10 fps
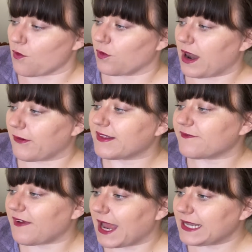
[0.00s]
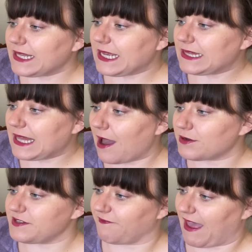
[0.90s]
When I was finally
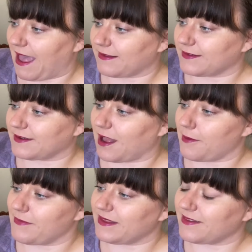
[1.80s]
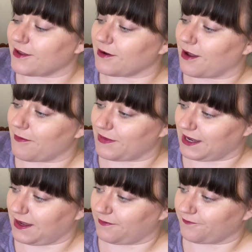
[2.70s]
allowed to fast, I missed their
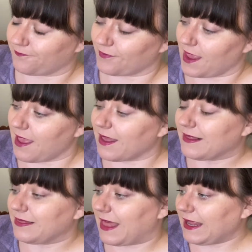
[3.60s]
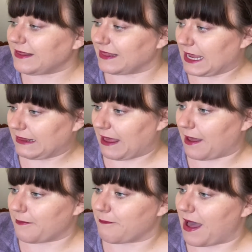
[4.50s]
company. Like
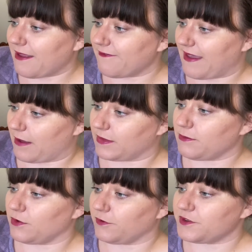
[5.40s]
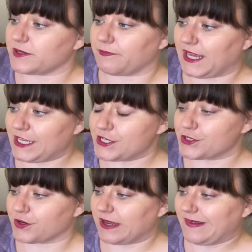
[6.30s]
Lailah, my family moved to
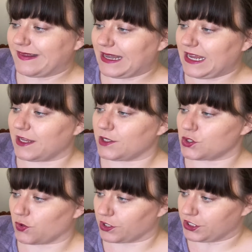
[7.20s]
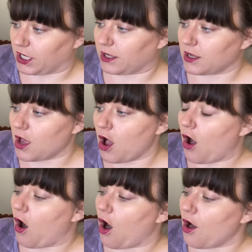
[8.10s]
Peachtree City, Georgia,
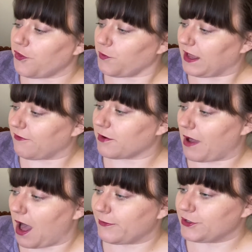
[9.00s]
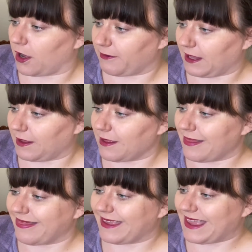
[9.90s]
all the way from Abu Dhabi,
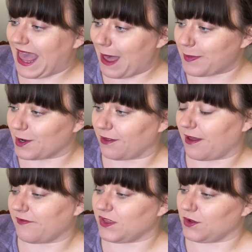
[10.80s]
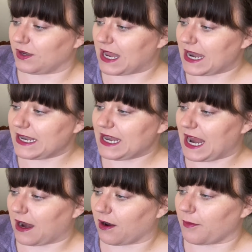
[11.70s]
the capital of the
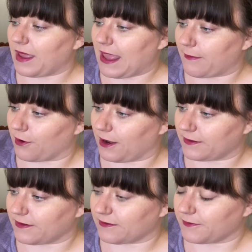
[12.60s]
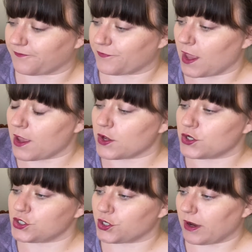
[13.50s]
United Arab Emirates.
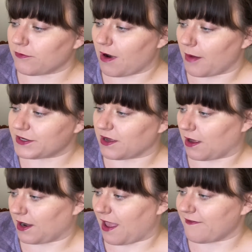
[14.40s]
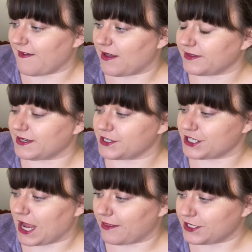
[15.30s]
During Ramadan, I found it
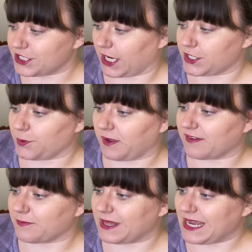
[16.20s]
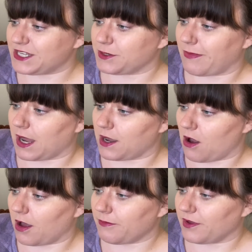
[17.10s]
challenging to explain to my
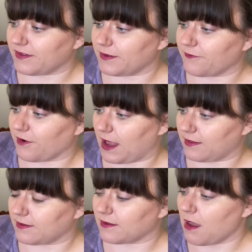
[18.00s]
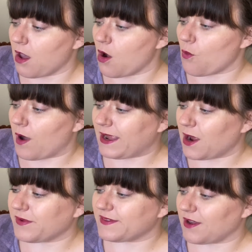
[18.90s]
non-Muslim friends why I
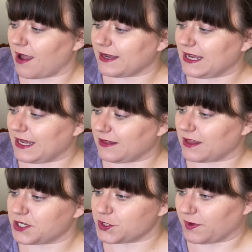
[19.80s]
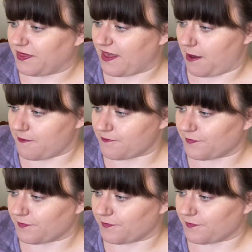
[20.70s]
was not eating lunch with them.